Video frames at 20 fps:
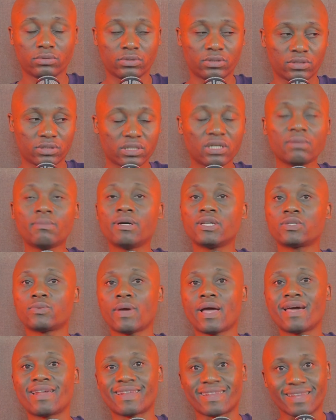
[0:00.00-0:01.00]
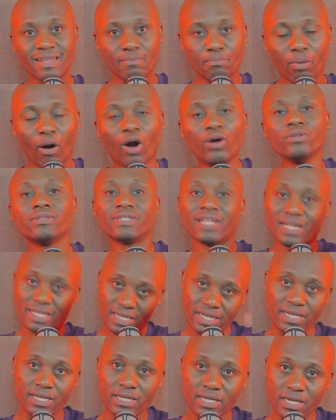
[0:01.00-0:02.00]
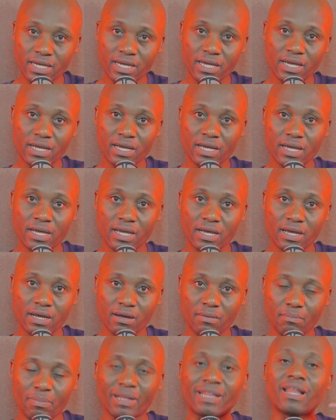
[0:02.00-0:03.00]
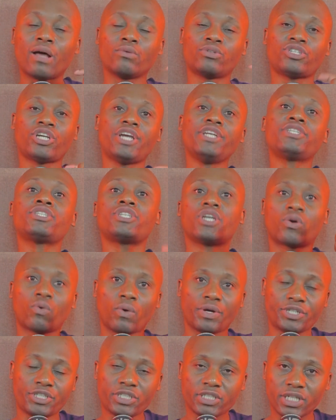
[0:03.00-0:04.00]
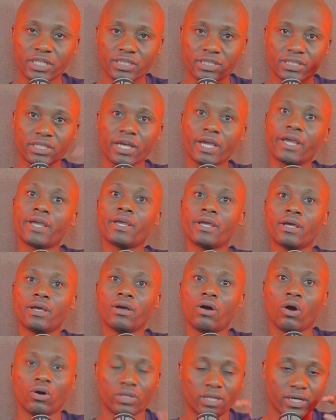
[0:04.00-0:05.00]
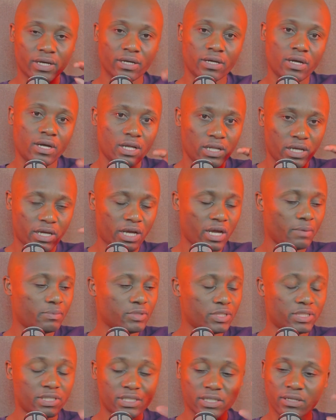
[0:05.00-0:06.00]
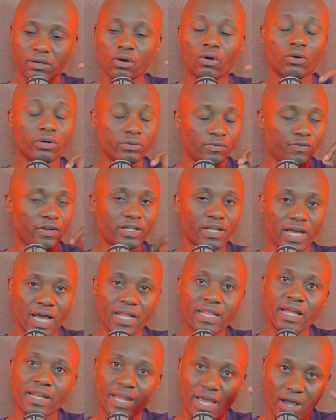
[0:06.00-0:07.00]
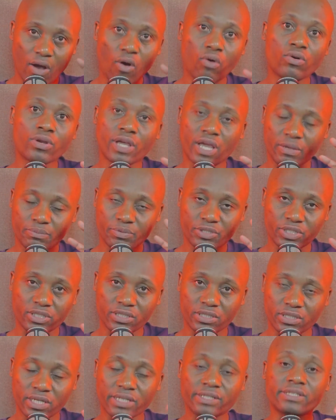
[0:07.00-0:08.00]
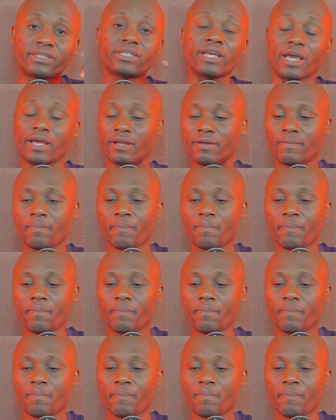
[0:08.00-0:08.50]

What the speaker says: Tsukumazwai reposted it, but now changed the question and say, or the captions, or in fact added her own captions and said,